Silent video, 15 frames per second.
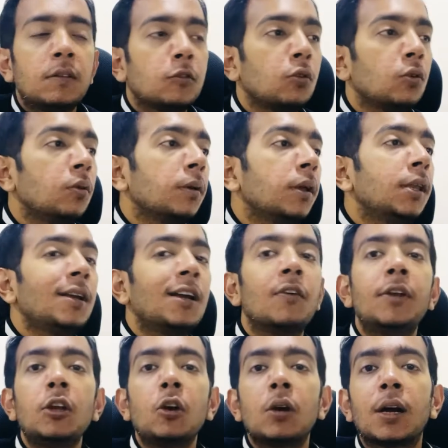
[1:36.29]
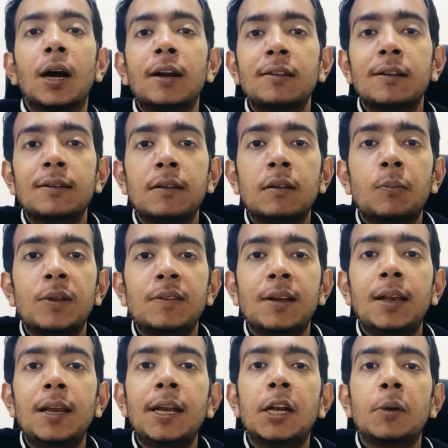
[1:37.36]
So in covering your card charges,
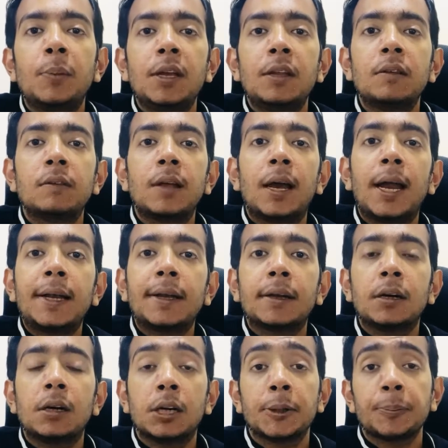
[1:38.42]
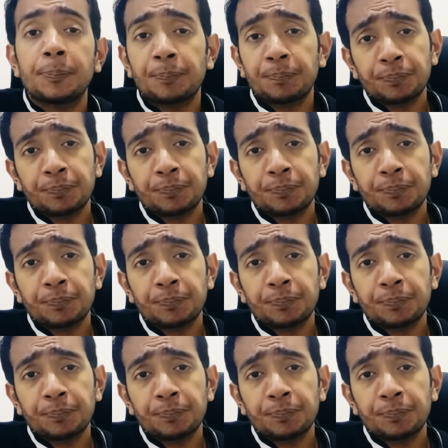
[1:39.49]
basically it means that